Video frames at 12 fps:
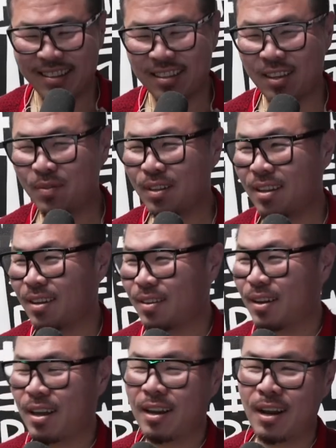Even
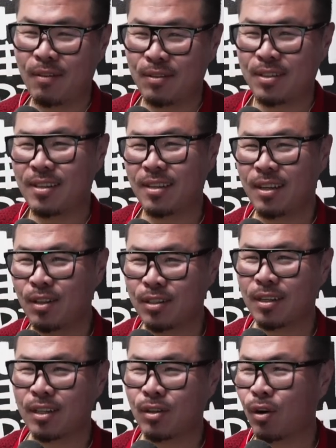like Eddie Alvarez said, he looks
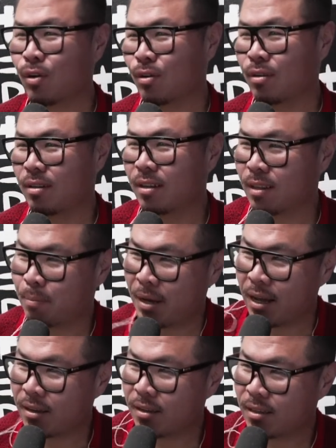like a turtle, like the
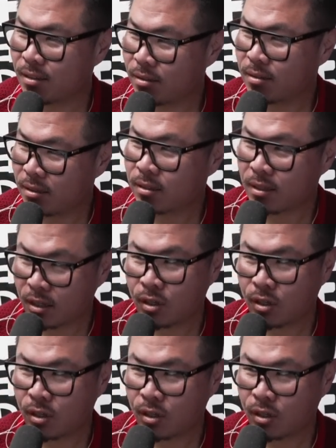back. yeah, looks like a